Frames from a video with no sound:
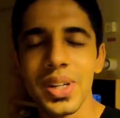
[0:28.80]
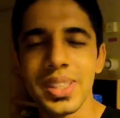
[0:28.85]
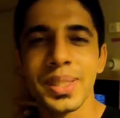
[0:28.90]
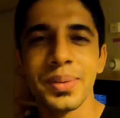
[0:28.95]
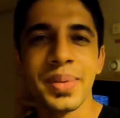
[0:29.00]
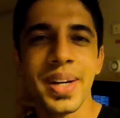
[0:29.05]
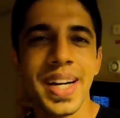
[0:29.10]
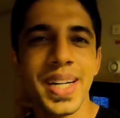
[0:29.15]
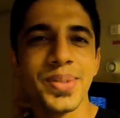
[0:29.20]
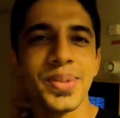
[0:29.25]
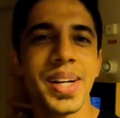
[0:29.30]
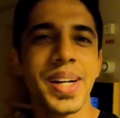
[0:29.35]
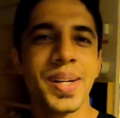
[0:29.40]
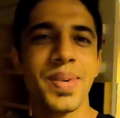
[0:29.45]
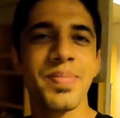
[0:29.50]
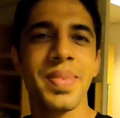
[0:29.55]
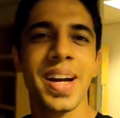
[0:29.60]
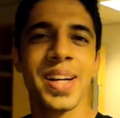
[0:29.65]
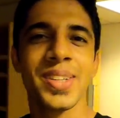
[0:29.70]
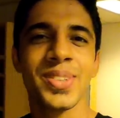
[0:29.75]
What's up guys,
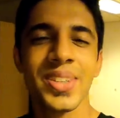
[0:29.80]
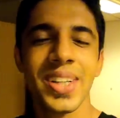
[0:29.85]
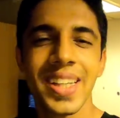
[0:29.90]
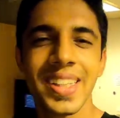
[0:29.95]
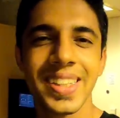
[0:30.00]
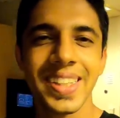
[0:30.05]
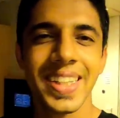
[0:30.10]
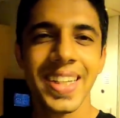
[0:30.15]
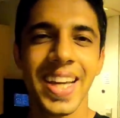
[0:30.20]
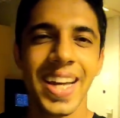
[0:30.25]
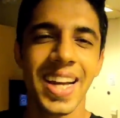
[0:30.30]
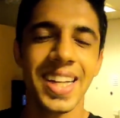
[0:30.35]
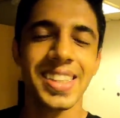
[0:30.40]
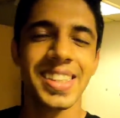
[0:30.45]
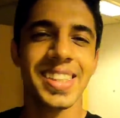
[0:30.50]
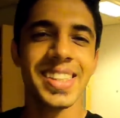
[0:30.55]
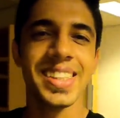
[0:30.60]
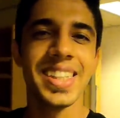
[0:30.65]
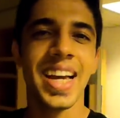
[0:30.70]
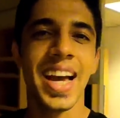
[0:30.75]
welcome back to another day
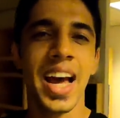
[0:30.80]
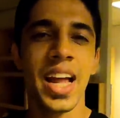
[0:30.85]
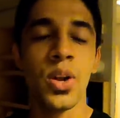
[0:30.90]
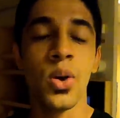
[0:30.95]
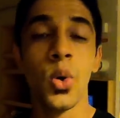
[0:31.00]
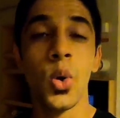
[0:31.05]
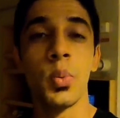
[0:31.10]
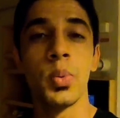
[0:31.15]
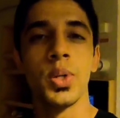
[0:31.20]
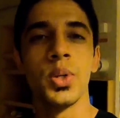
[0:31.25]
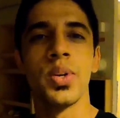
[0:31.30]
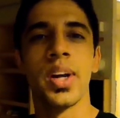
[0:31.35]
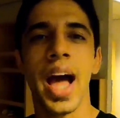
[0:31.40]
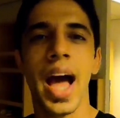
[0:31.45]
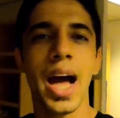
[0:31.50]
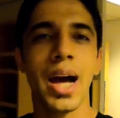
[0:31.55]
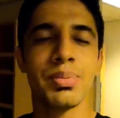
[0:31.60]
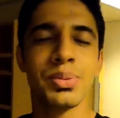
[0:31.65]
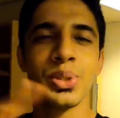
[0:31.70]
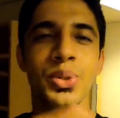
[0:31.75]
at sea and hope you're doing
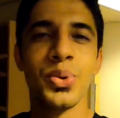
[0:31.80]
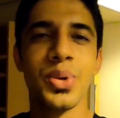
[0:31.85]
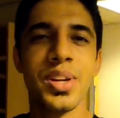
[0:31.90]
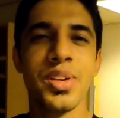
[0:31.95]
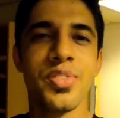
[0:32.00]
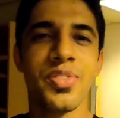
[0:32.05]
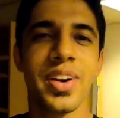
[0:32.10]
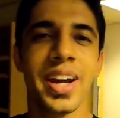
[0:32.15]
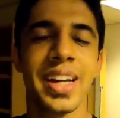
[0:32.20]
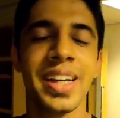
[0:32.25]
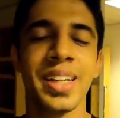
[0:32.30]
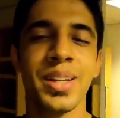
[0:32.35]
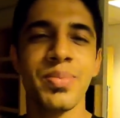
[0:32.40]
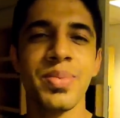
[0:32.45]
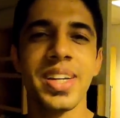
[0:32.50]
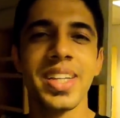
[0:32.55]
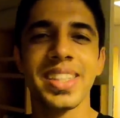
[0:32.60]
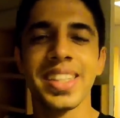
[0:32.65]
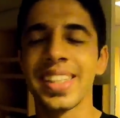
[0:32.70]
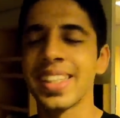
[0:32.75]
absolutely fine and
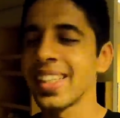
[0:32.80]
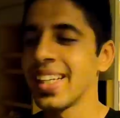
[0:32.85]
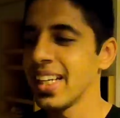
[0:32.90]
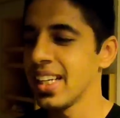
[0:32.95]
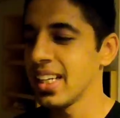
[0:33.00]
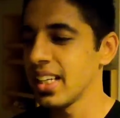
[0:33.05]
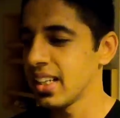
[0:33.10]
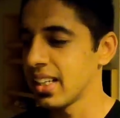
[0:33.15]
amazing.